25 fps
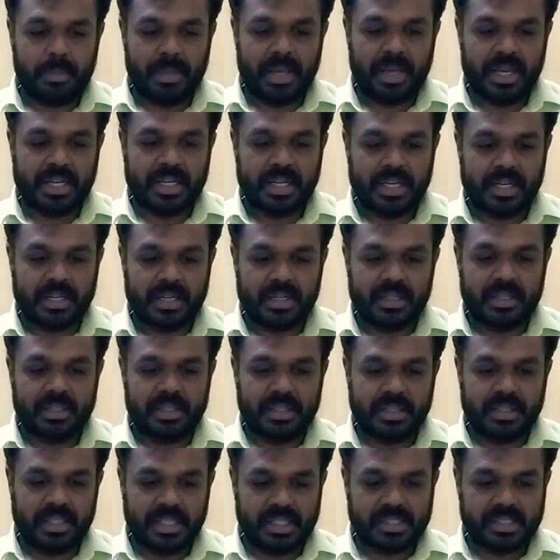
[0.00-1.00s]
or maker.
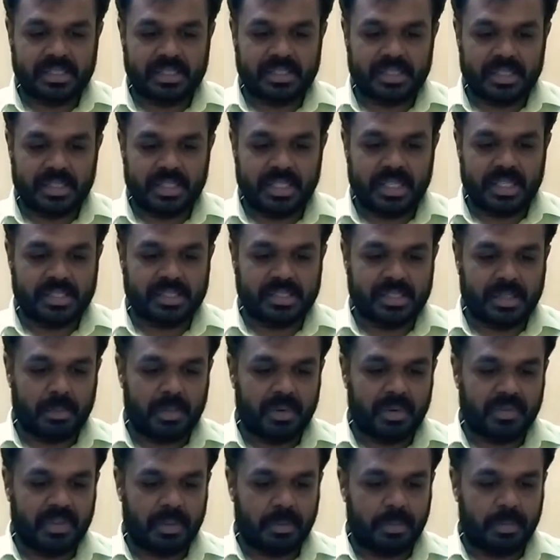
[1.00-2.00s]
Yes, the
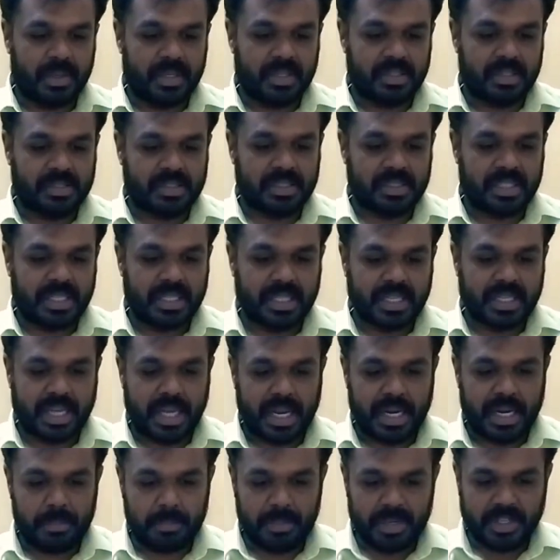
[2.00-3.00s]
sum of the
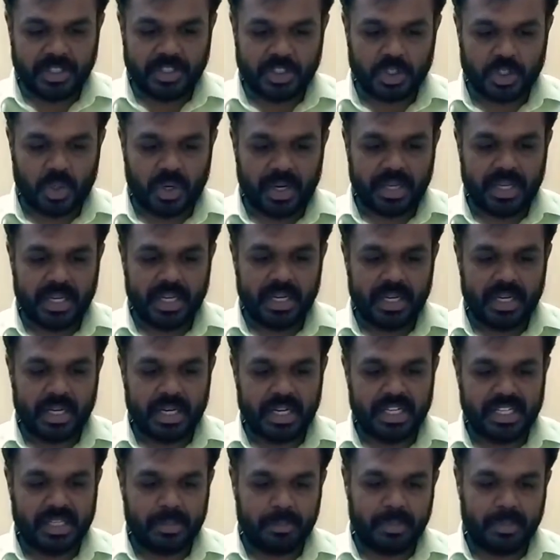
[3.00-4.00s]
person can be
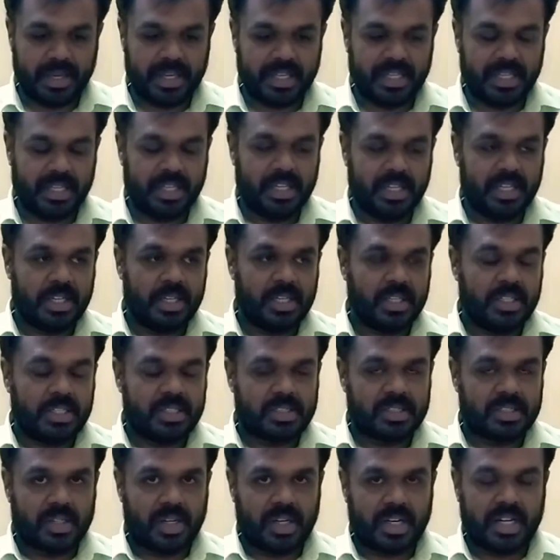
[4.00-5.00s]
drawer and payee.
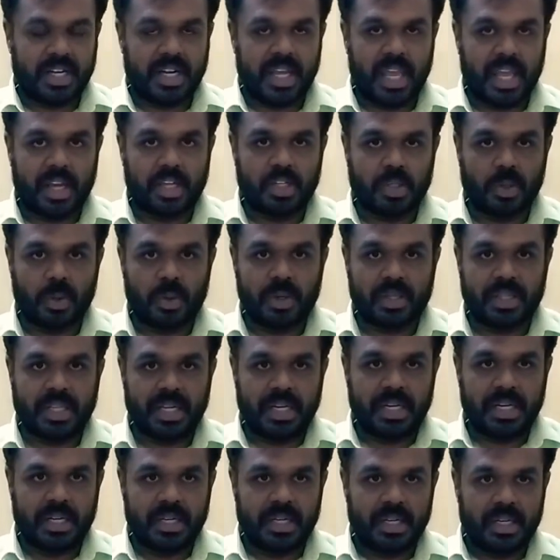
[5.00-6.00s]
So already I
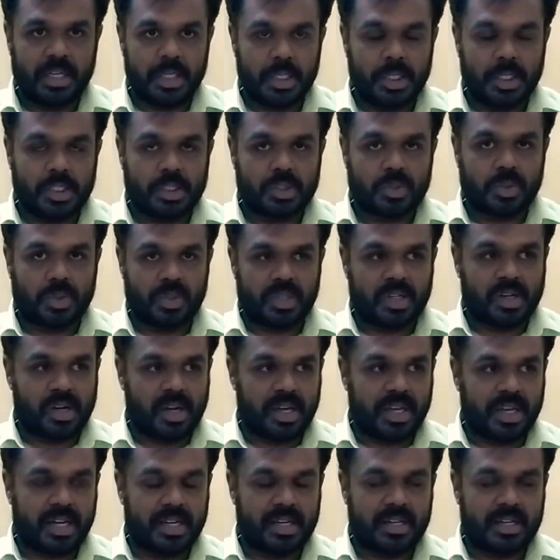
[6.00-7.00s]
told that. So
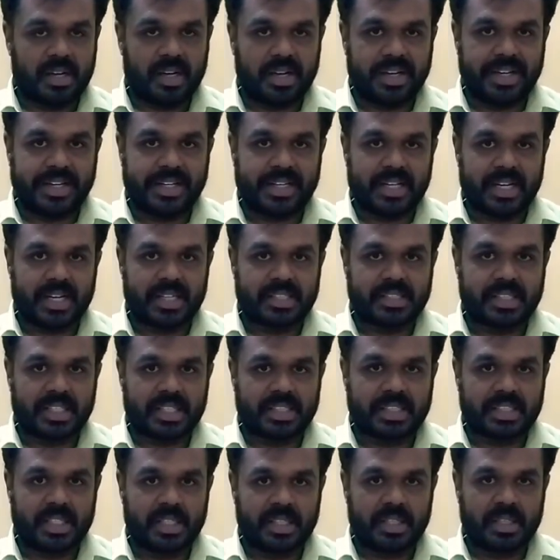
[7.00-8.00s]
drawee
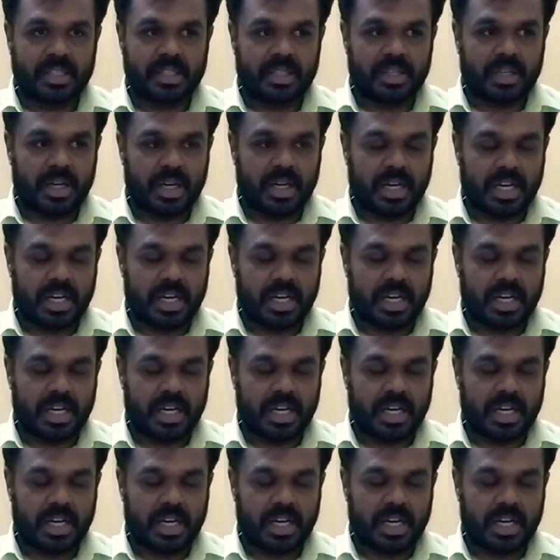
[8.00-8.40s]
transaction,